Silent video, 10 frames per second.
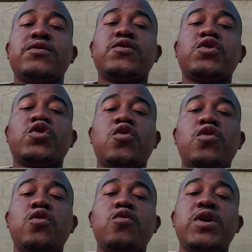So sure
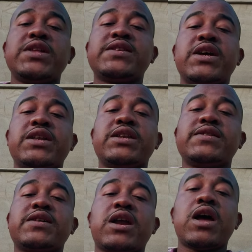no words can
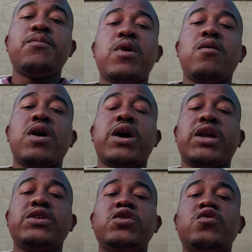describe our
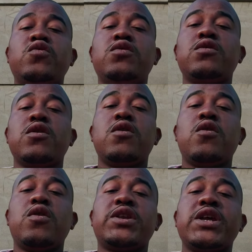gratitude
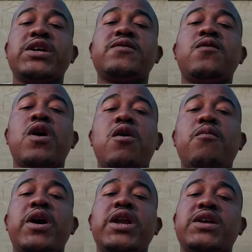or thanks for our
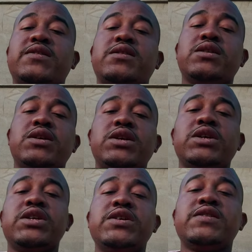mothers.
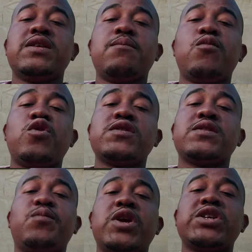She is the
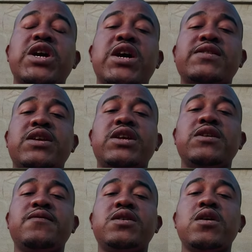most precious
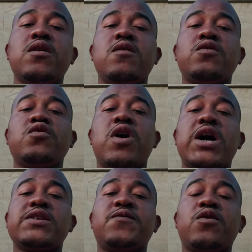gift to
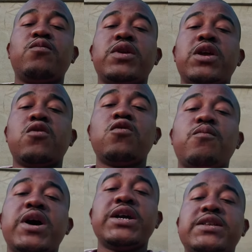us from the
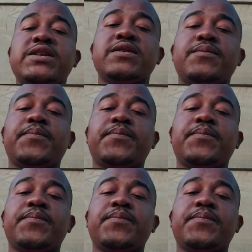Almighty.